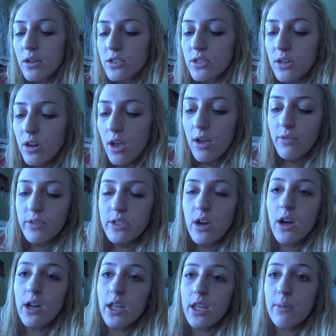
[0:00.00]
start off with
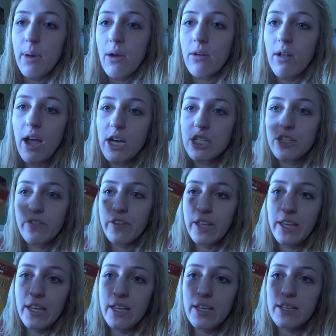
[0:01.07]
talking about Clash of
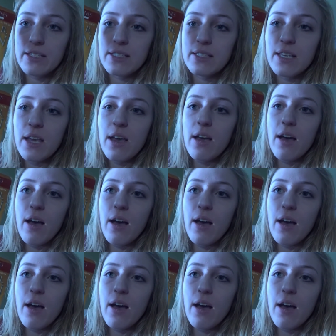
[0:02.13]
Kings.